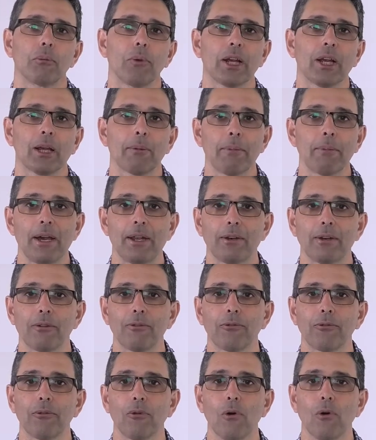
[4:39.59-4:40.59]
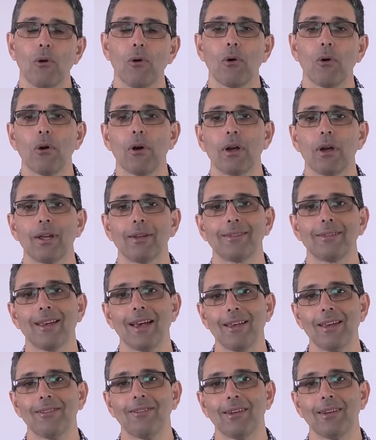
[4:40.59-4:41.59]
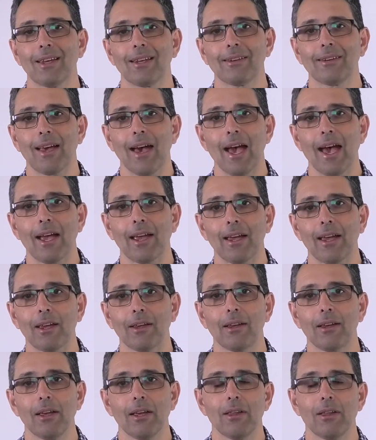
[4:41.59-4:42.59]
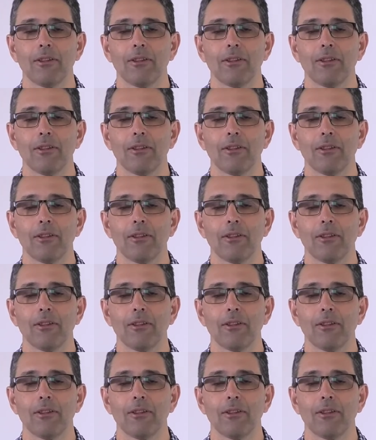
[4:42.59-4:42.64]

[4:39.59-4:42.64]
recommended for testing and tagging.